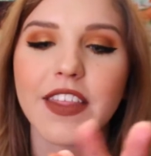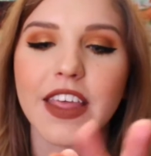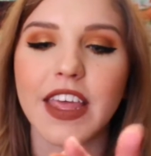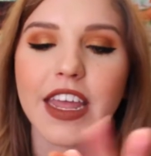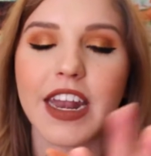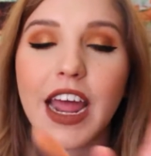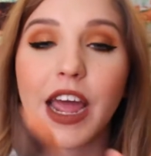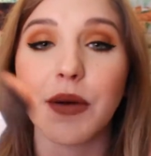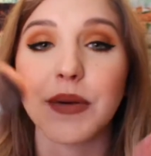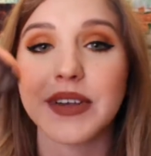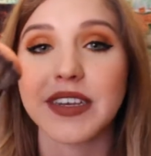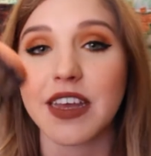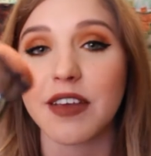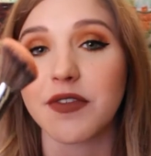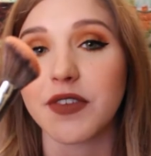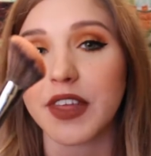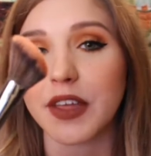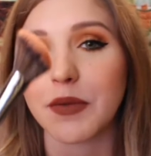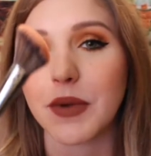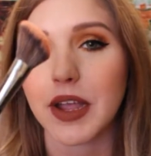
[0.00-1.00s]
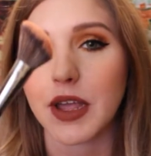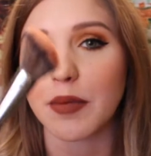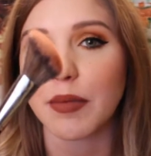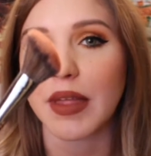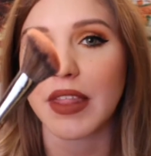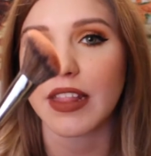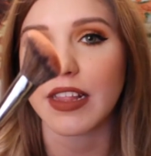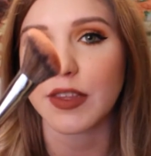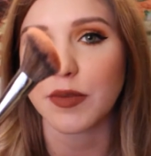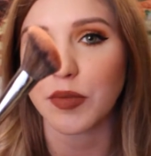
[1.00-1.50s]
then I would definitely
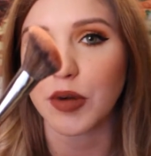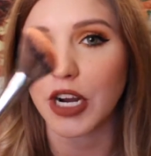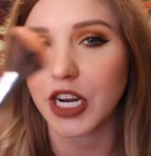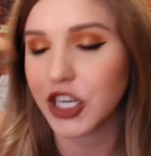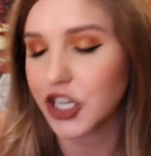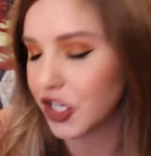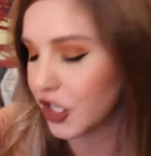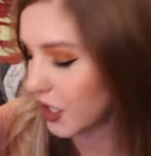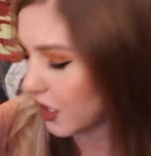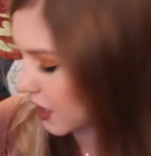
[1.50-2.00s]
recommend this brush.